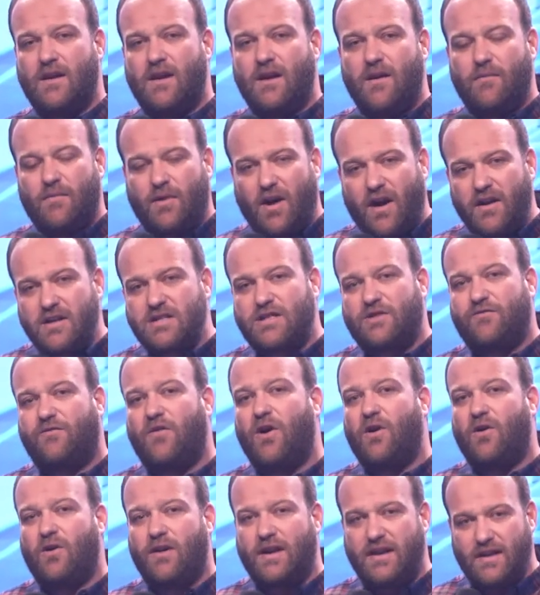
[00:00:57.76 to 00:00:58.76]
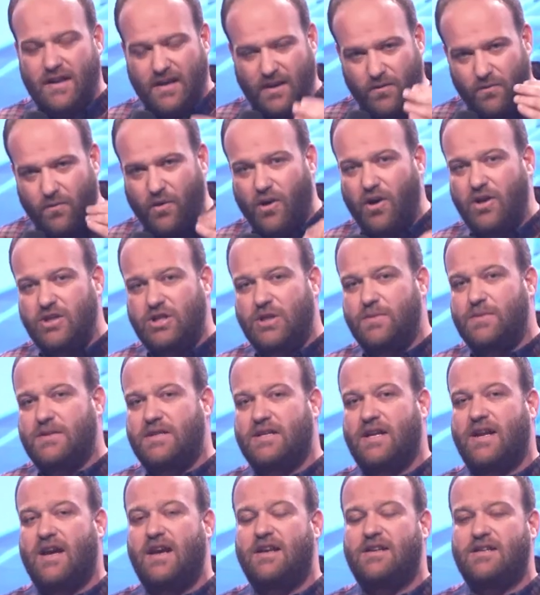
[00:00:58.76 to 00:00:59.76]
But I just felt in, in worship
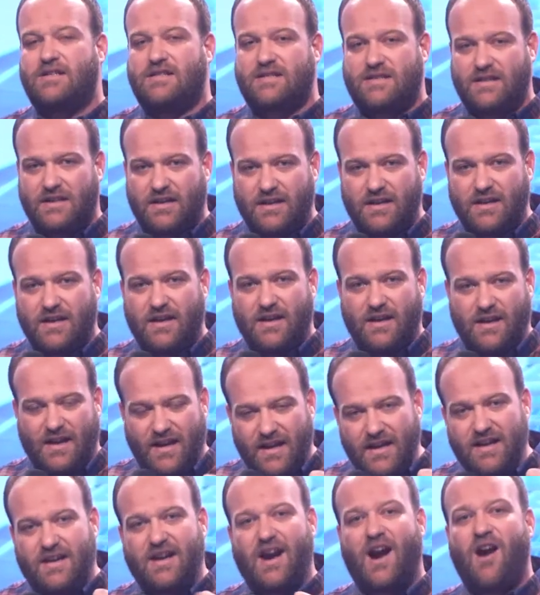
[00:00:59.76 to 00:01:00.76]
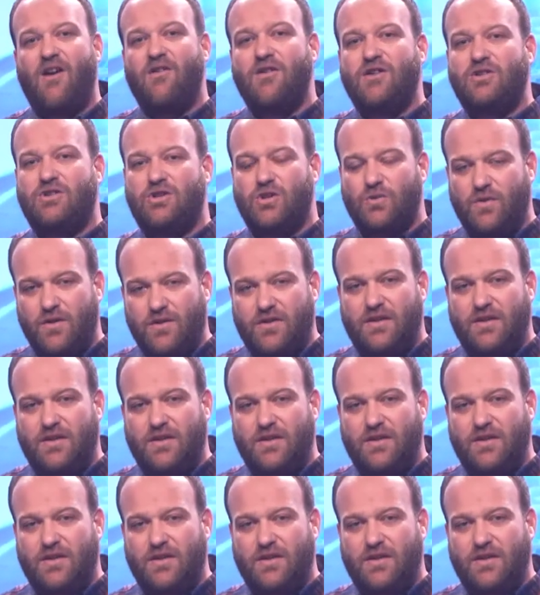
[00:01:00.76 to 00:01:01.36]
today just to encourage you with